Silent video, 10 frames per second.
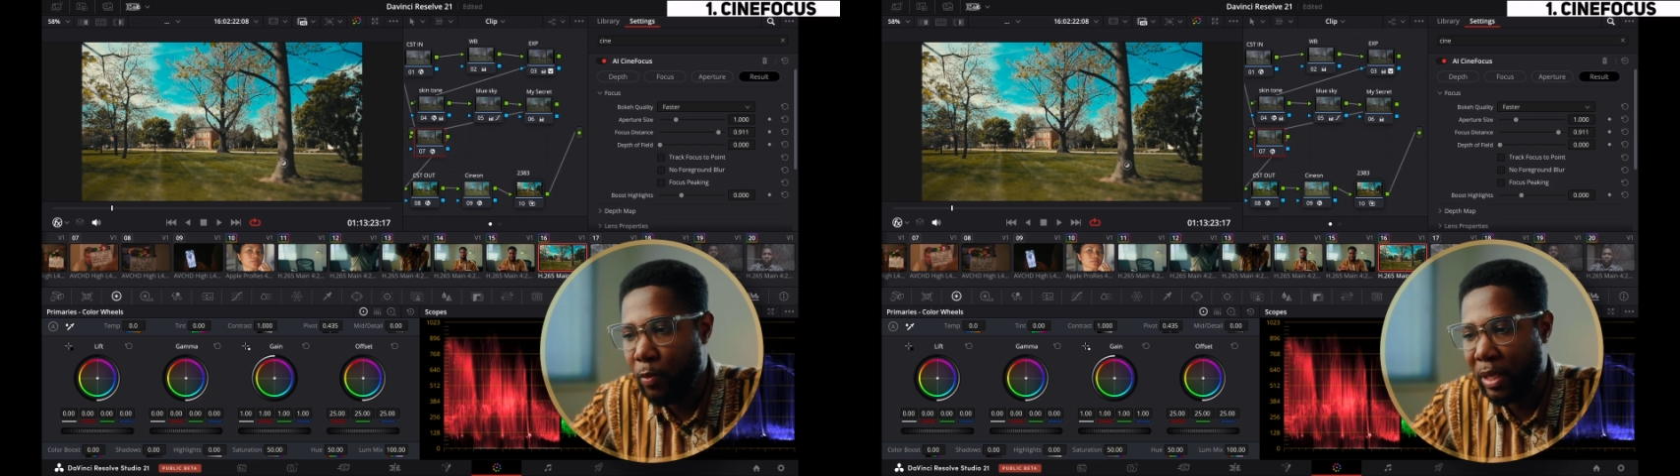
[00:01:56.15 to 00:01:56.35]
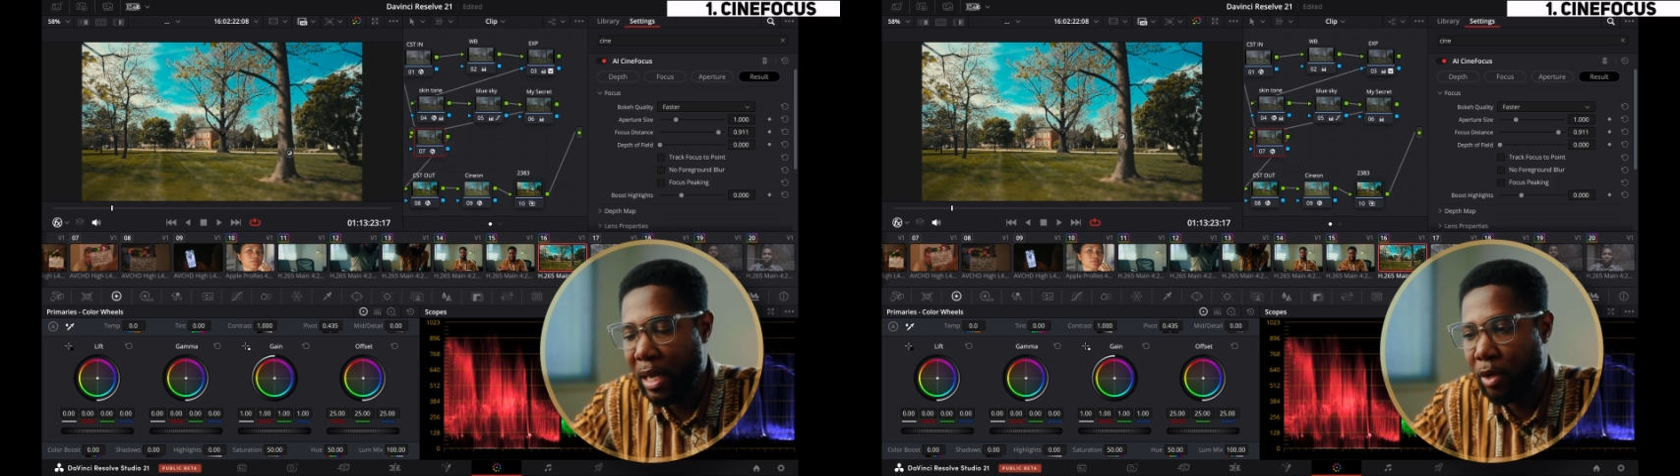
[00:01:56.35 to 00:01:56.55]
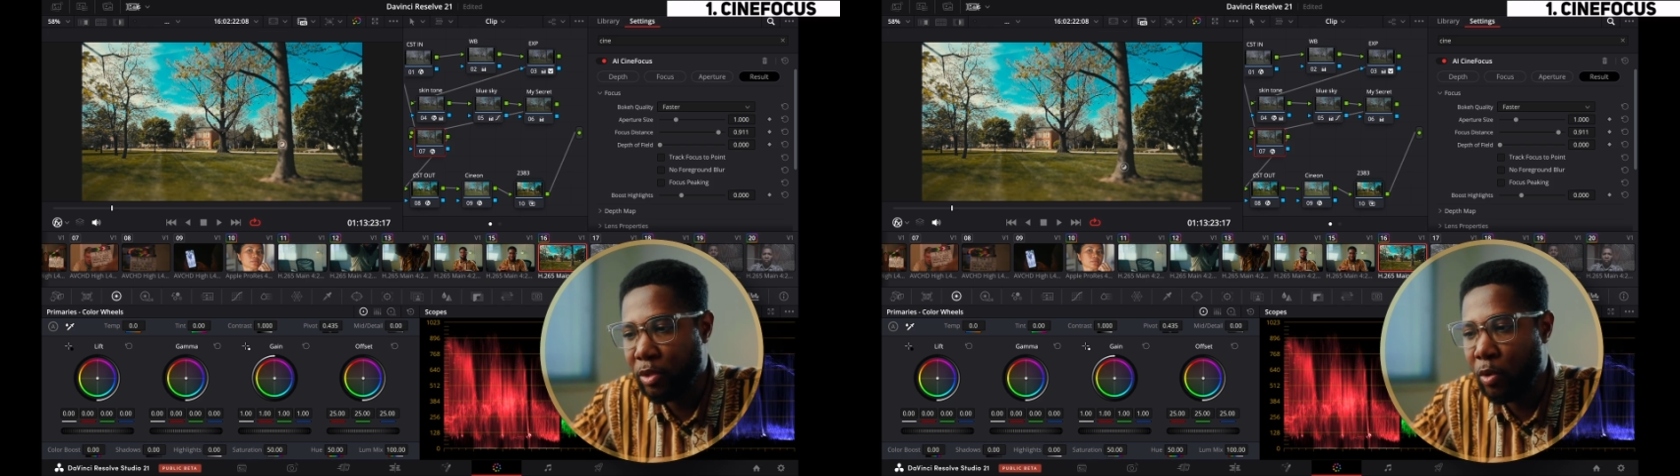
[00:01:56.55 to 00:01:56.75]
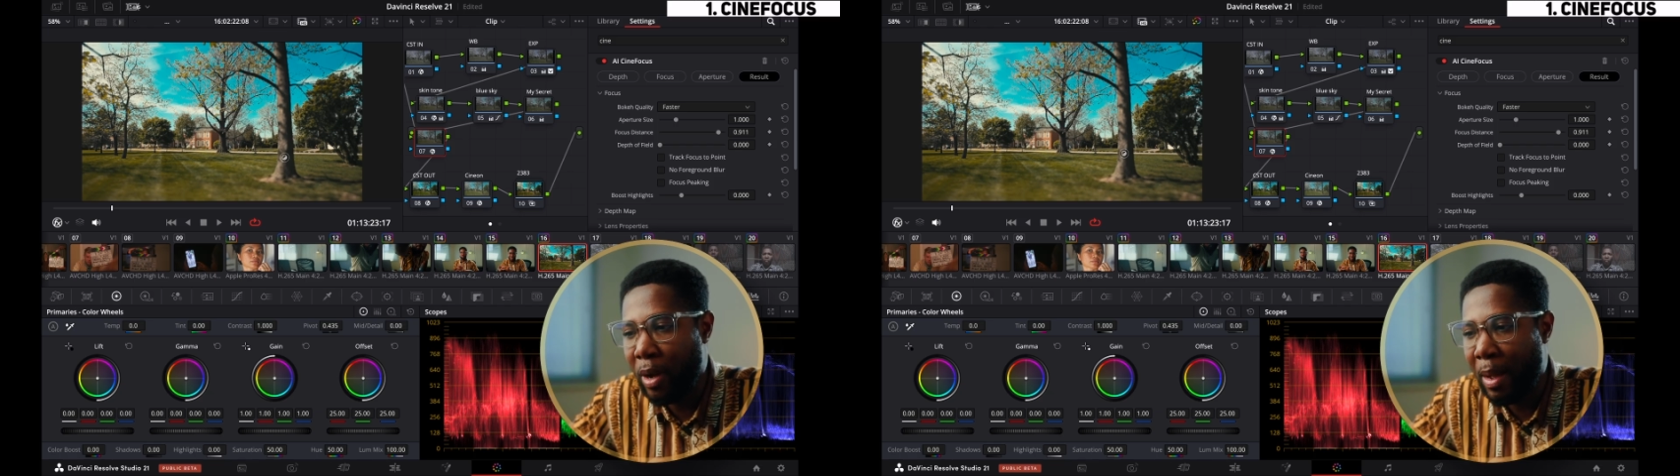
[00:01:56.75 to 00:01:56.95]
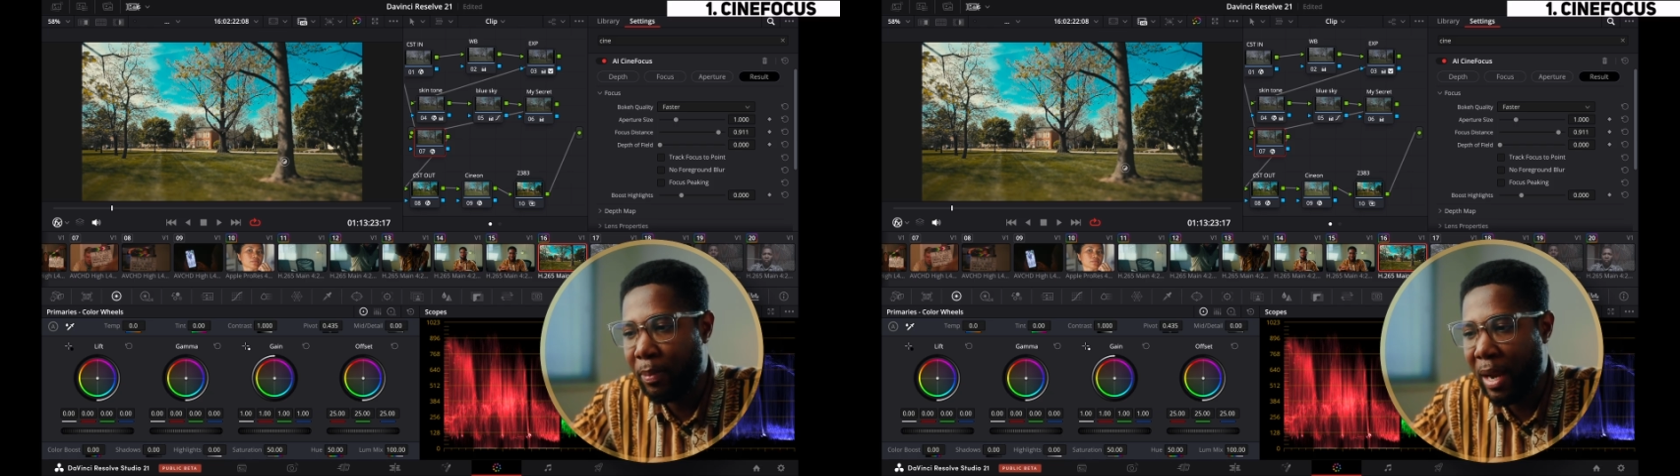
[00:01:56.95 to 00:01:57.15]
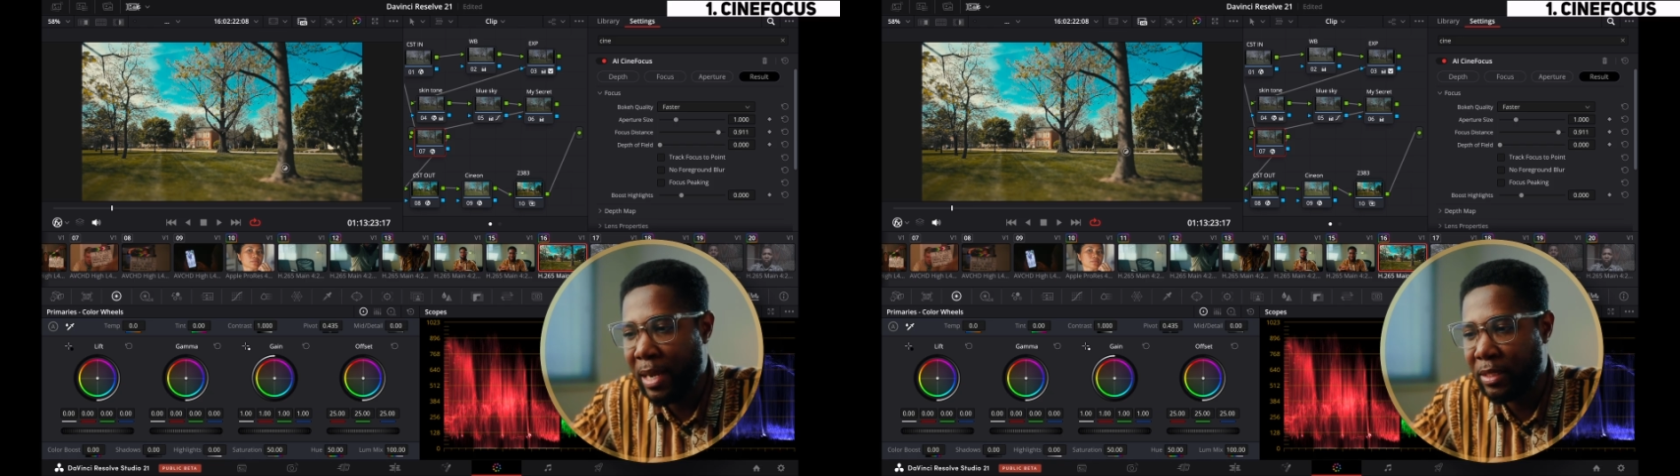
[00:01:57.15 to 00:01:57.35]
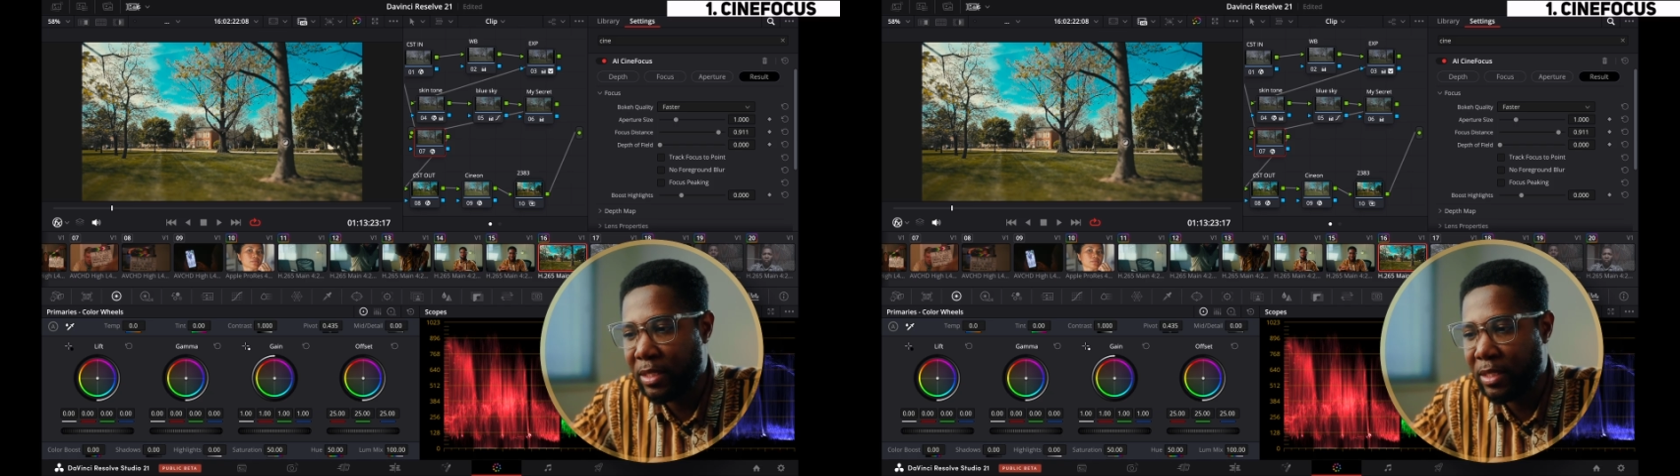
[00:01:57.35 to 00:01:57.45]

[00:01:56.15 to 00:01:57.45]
We can also apply